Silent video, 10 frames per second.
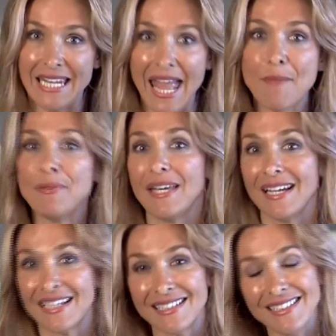and happy
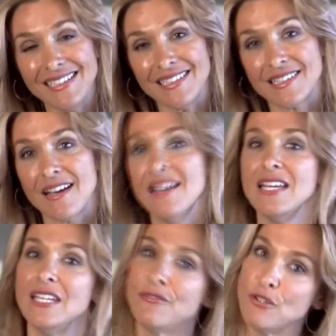and clear
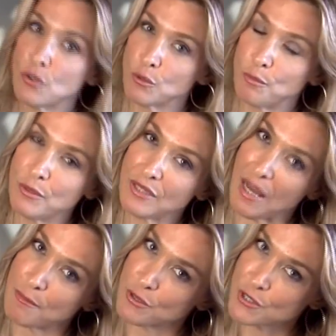if you could put
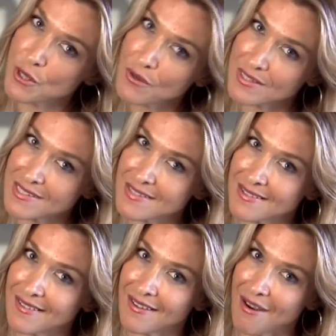up your socks
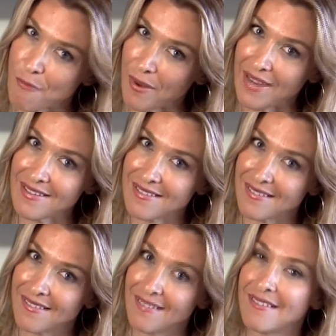away.
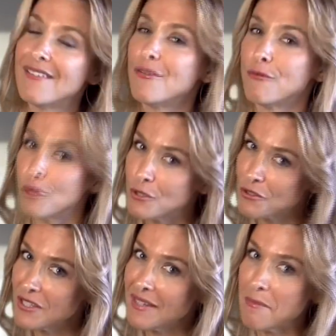What do you
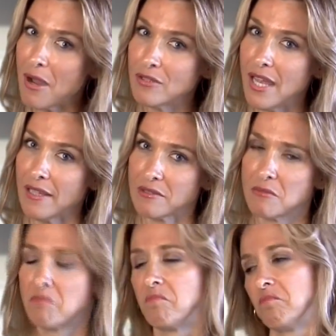think about that?
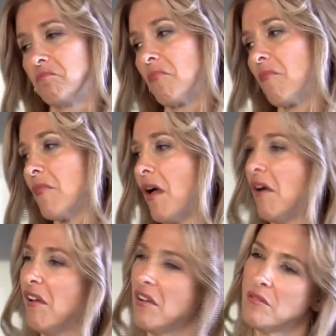
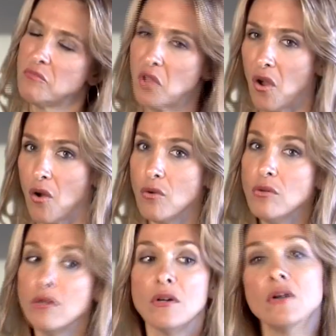
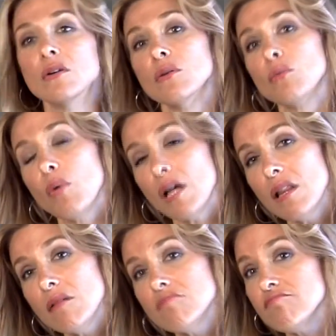No.
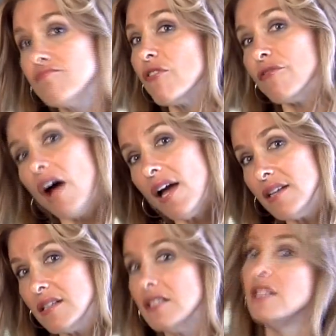Well,
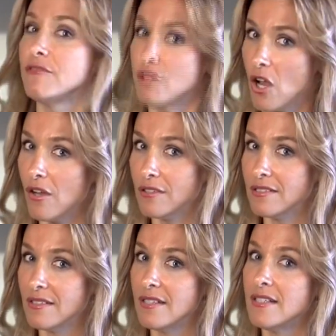fine. If not,
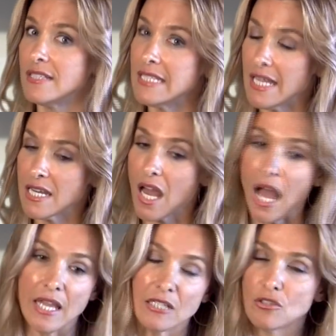then
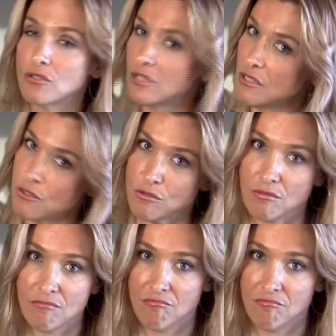I cannot kiss you.